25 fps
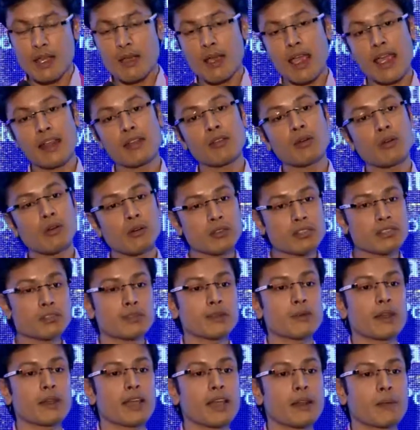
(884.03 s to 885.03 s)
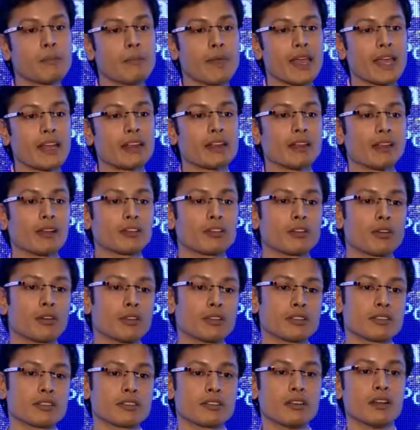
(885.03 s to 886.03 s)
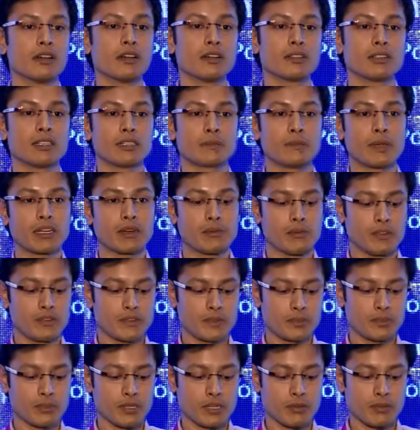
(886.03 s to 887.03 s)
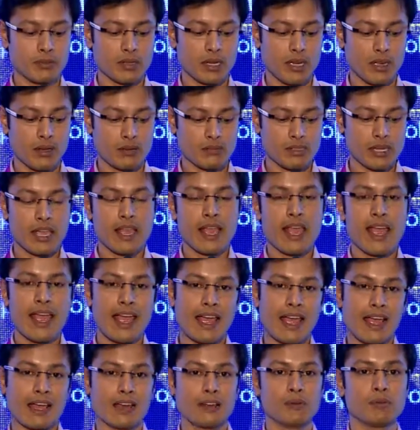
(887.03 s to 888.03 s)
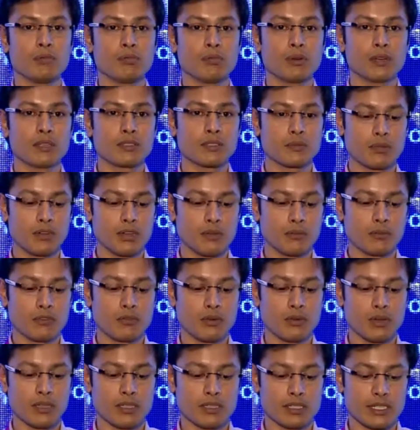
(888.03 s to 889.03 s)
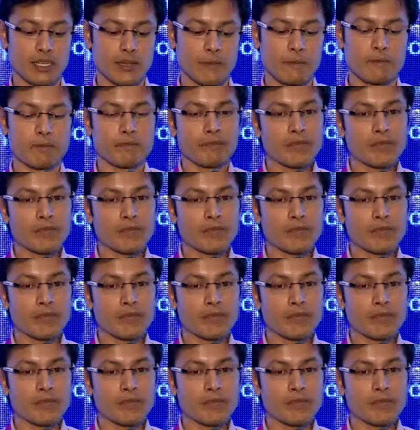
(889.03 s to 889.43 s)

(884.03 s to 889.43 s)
and also in men across the spectrum of sperm count and poor sperm quality.